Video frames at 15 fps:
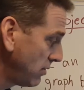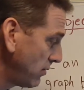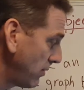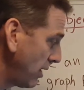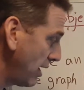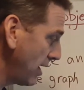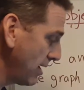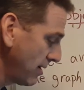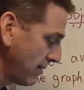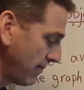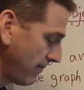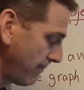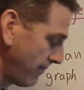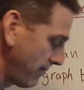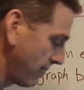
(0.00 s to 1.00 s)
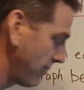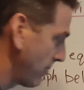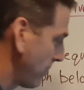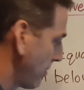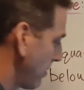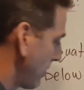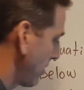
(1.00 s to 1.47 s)
right?
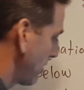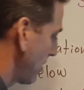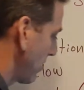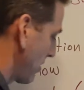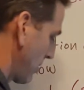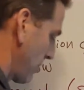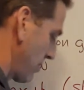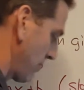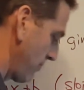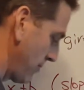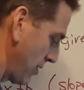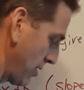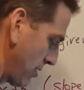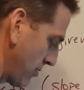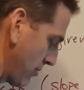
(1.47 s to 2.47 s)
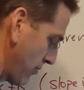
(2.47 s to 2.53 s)
Let me get the